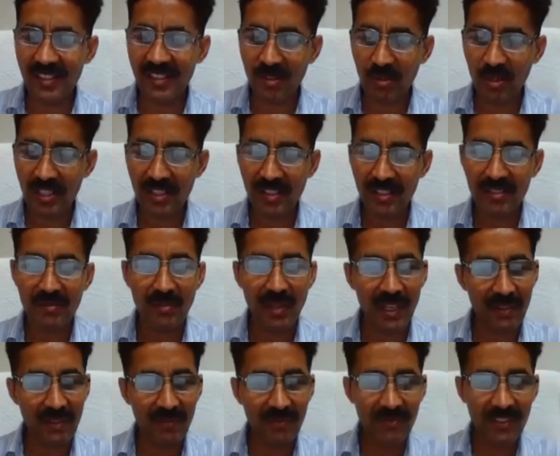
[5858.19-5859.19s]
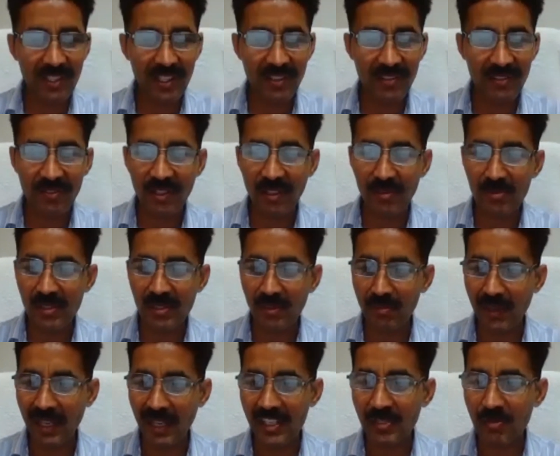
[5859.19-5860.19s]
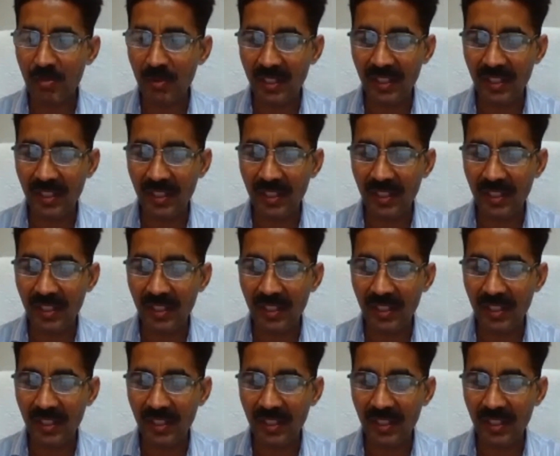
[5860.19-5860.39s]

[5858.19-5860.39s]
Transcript: There's a question, madam. yeah.